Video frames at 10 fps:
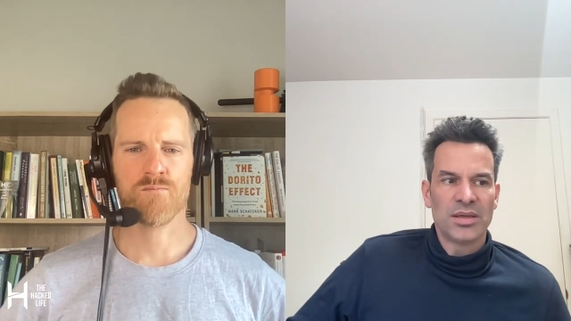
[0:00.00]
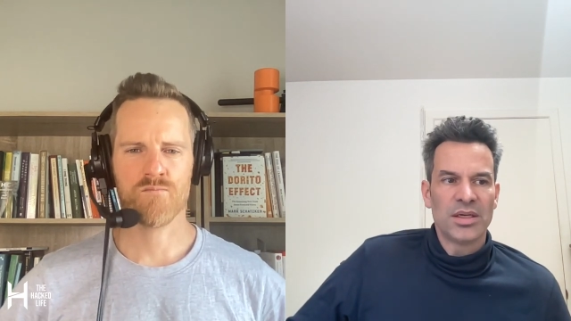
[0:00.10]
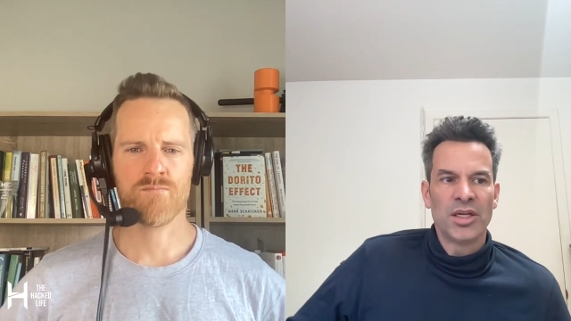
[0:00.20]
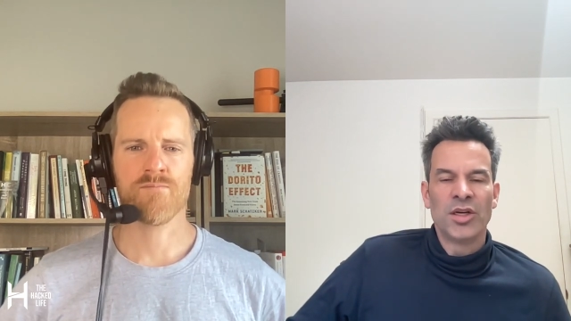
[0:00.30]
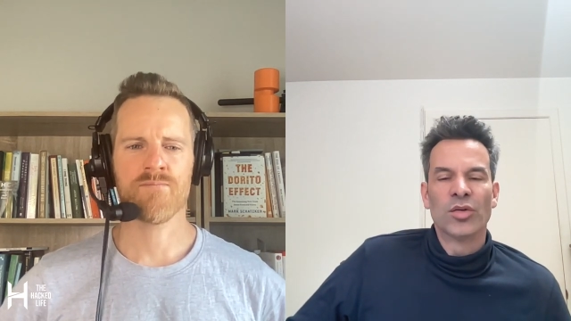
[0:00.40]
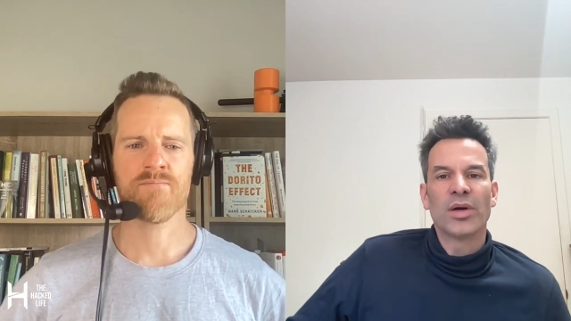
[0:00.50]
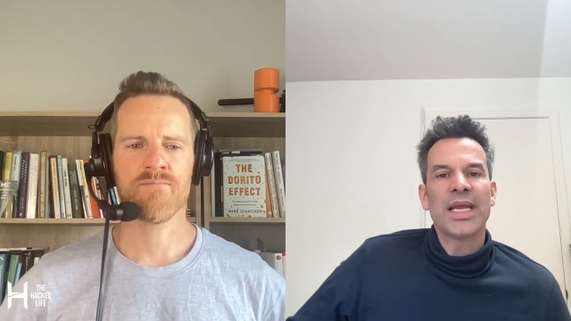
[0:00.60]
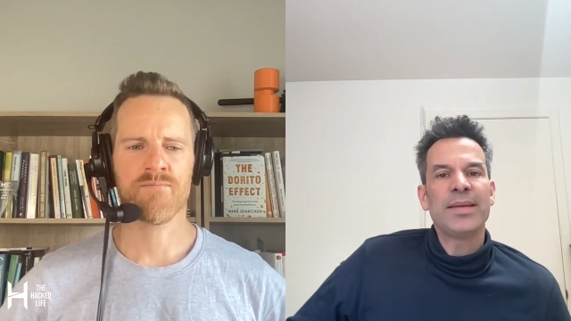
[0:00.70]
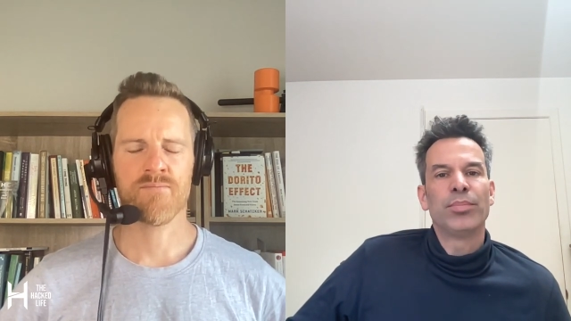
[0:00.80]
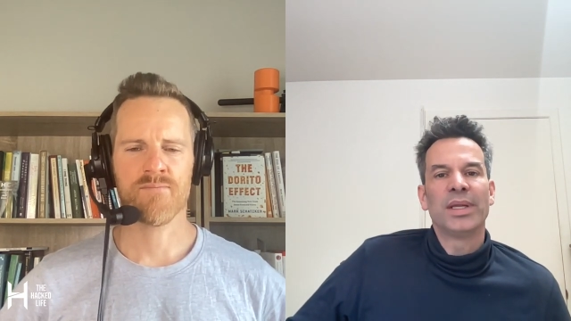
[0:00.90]
Speaker 1: gray,
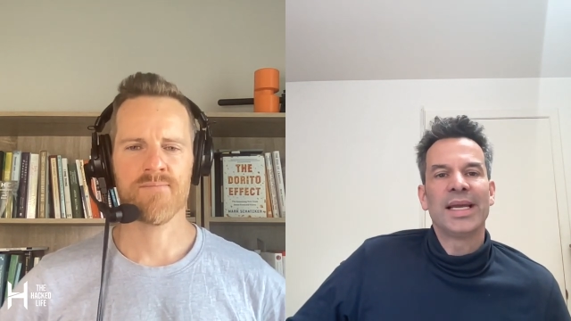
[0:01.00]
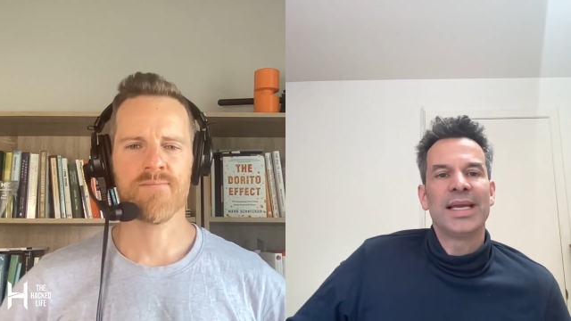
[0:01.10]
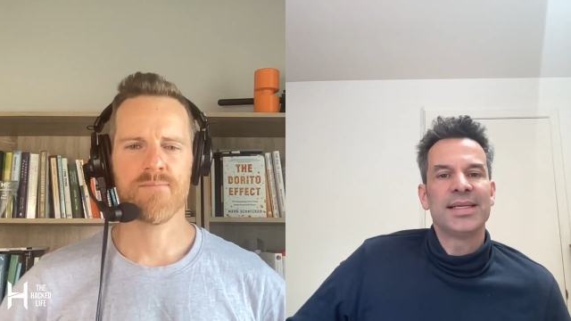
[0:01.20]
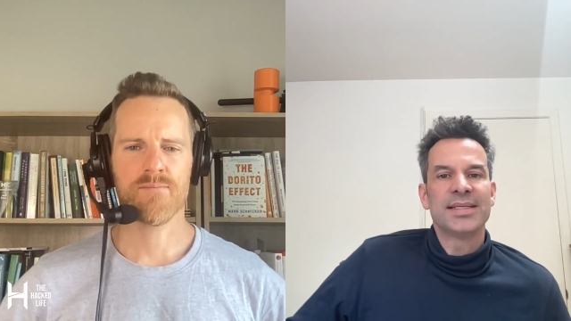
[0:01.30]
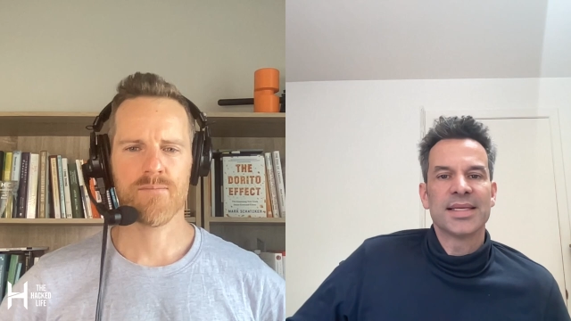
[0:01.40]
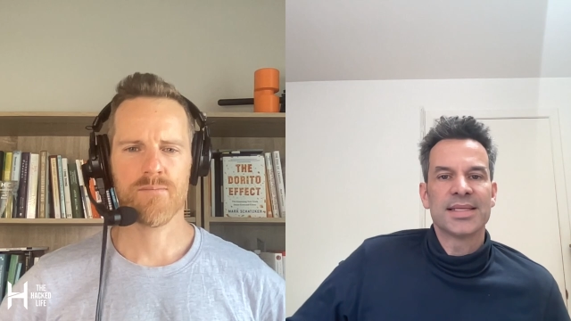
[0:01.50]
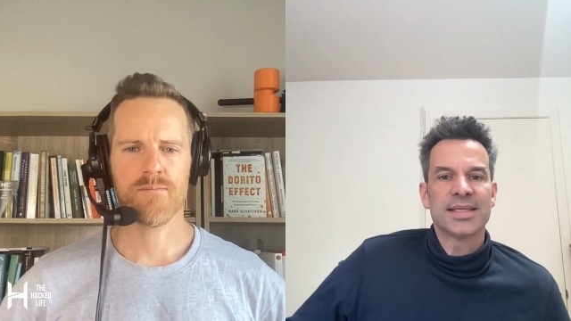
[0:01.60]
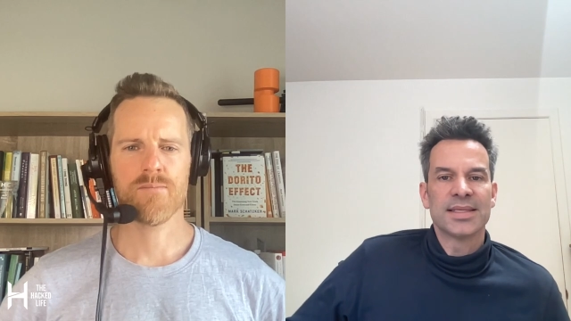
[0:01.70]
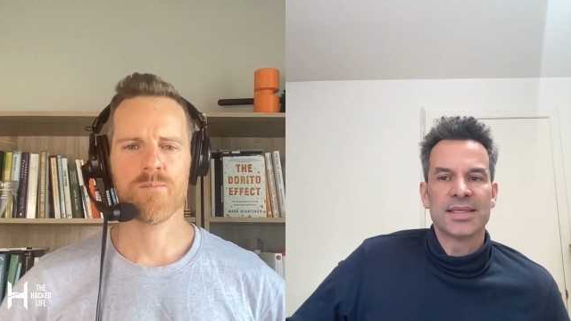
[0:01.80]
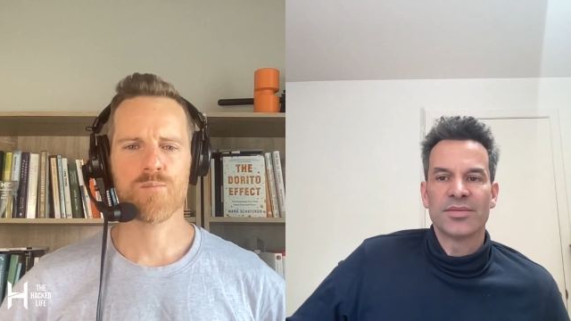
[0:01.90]
bland existence
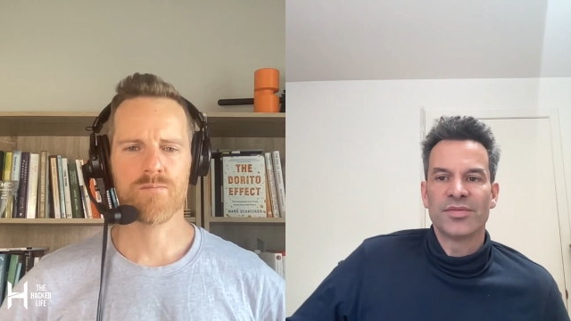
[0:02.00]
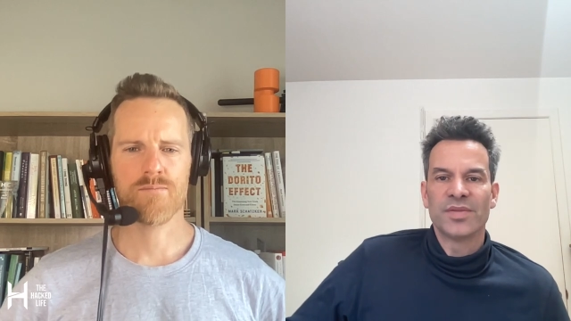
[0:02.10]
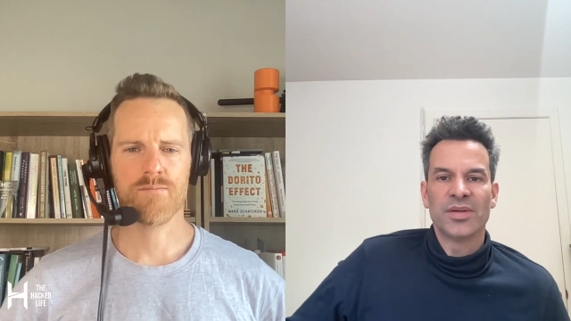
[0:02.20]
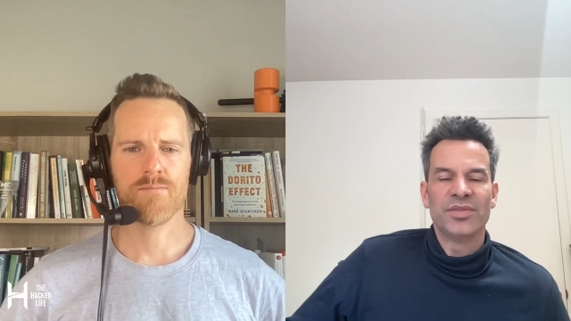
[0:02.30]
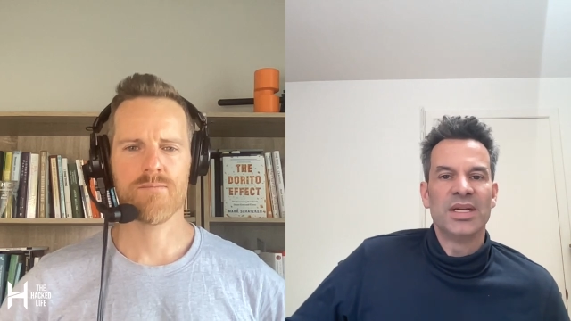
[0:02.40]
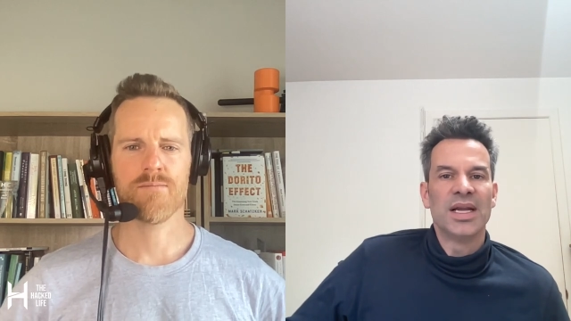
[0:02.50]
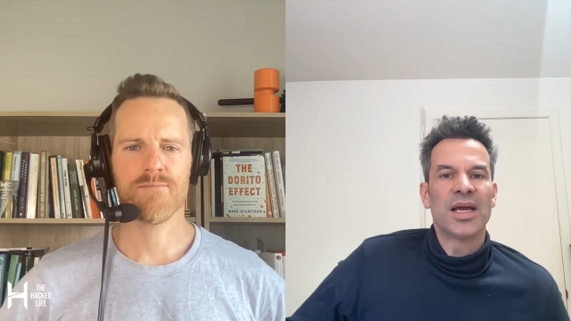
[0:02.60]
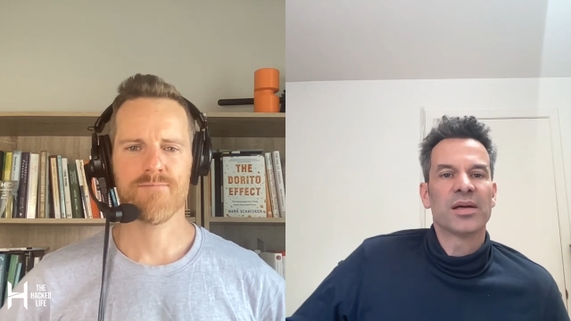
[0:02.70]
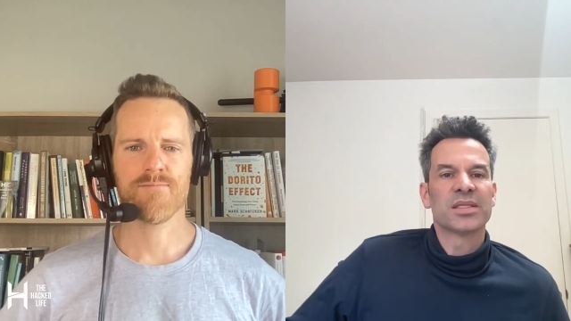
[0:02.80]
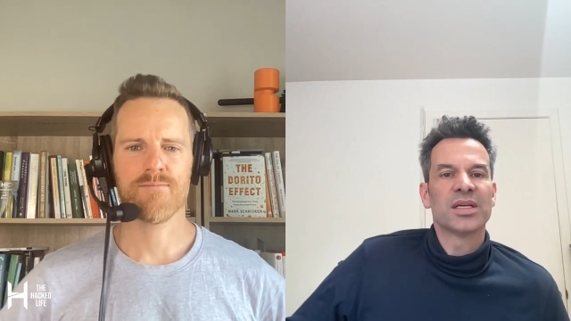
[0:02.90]
of, of denying
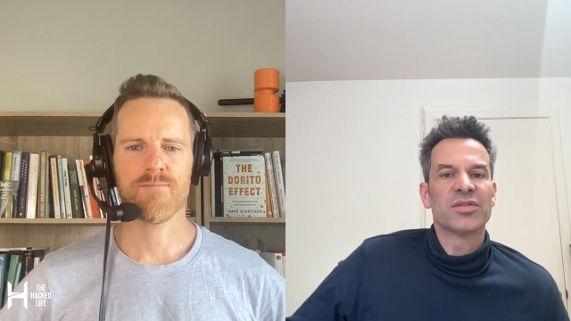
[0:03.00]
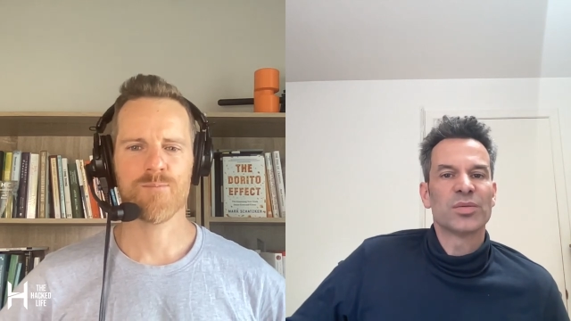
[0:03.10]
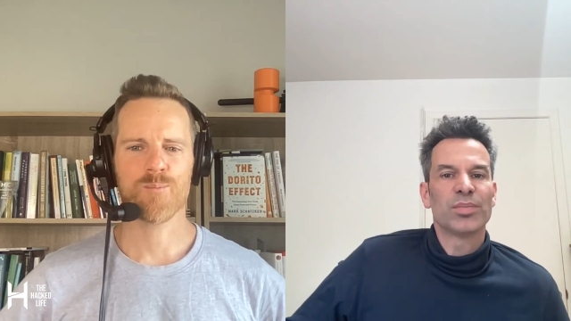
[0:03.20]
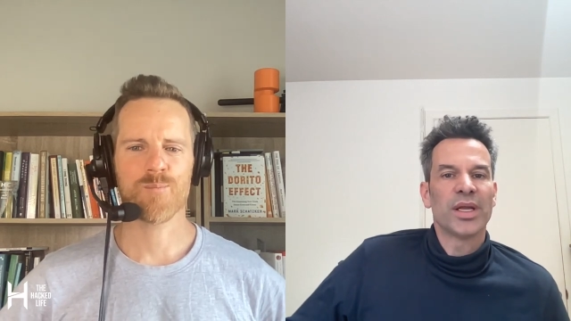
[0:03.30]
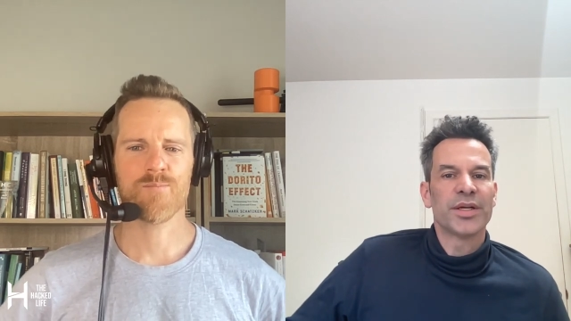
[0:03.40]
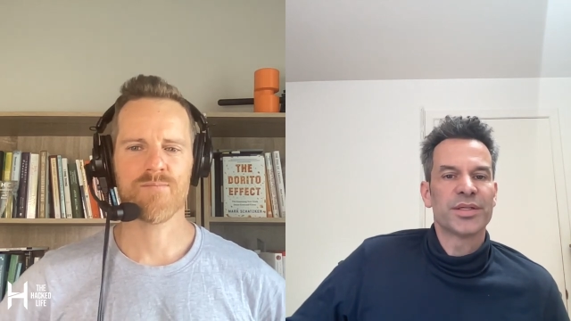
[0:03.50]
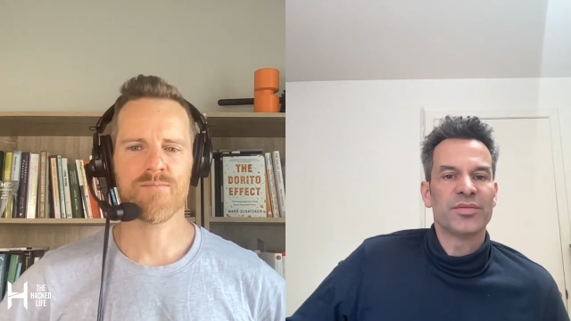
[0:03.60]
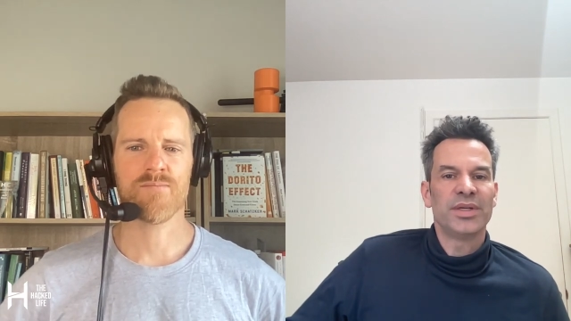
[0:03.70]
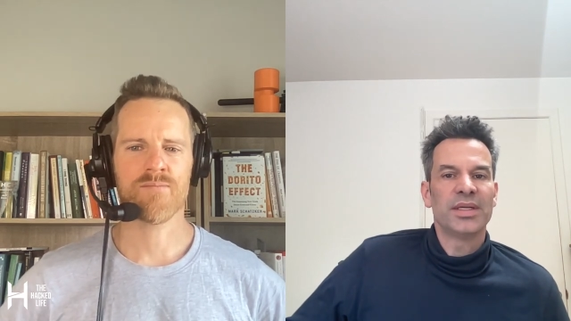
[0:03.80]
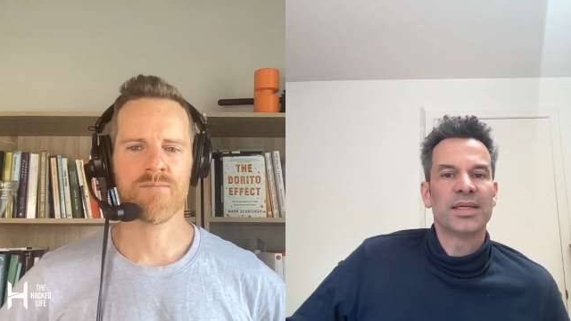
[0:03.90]
ourselves the pleasures of
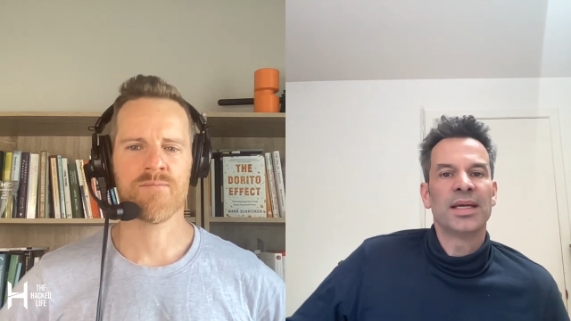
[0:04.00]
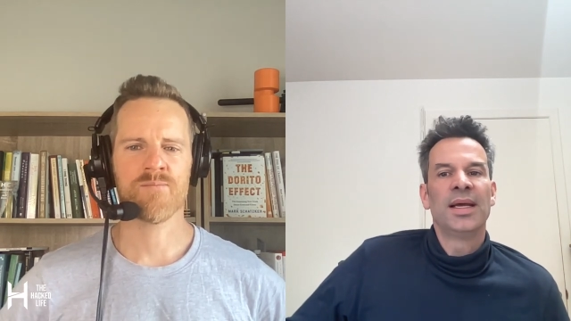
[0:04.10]
eating.